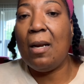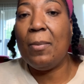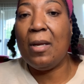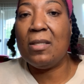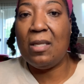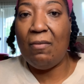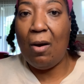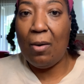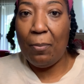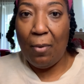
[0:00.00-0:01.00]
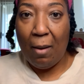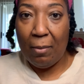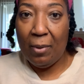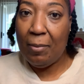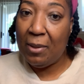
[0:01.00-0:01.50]
it because they've already
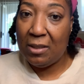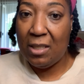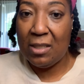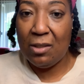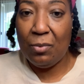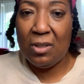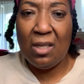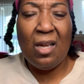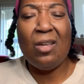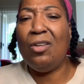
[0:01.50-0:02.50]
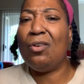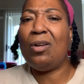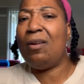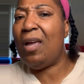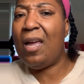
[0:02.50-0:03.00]
probably been tested within that year.
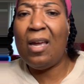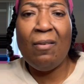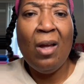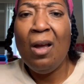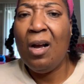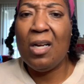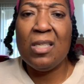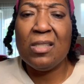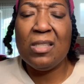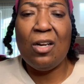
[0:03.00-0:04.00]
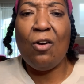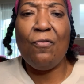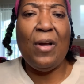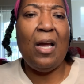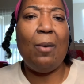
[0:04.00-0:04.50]
They have a consent
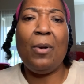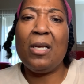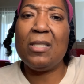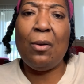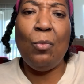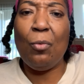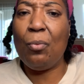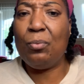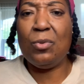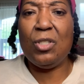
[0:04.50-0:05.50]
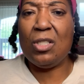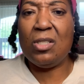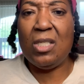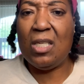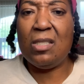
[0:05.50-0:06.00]
on file because they were
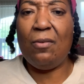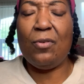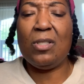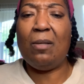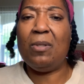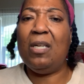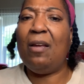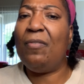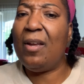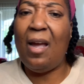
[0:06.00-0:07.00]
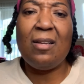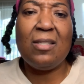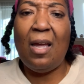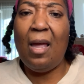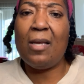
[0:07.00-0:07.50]
just tested for something and they forgot
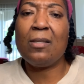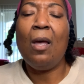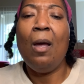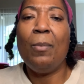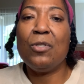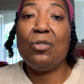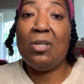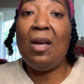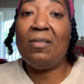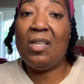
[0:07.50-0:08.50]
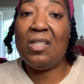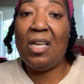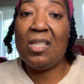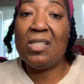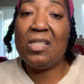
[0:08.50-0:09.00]
to ask. But you still have to get
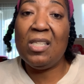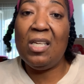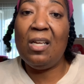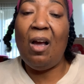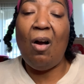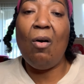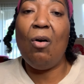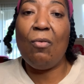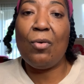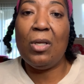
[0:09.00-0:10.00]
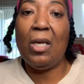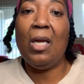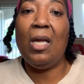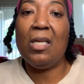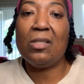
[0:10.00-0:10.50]
that consent all over
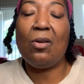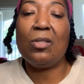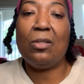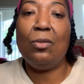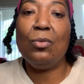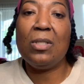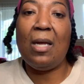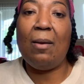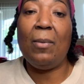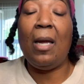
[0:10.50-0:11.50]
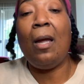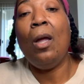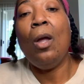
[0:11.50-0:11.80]
again, and it starts a new timeline